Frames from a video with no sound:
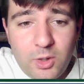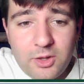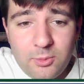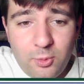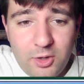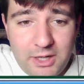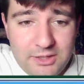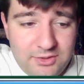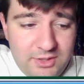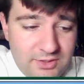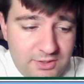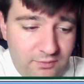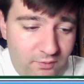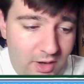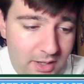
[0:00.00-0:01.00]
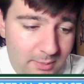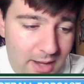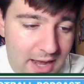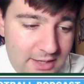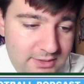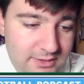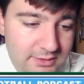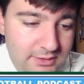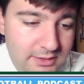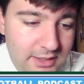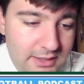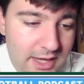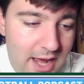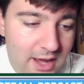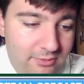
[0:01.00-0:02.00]
of the more consistent running backs in
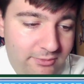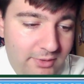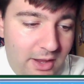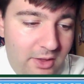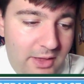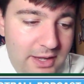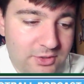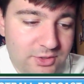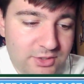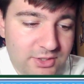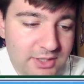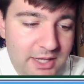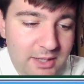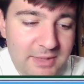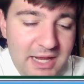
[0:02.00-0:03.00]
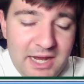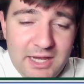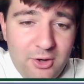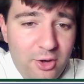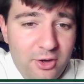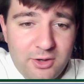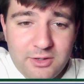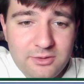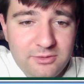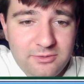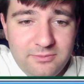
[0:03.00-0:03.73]
the NFL, and just him getting hurt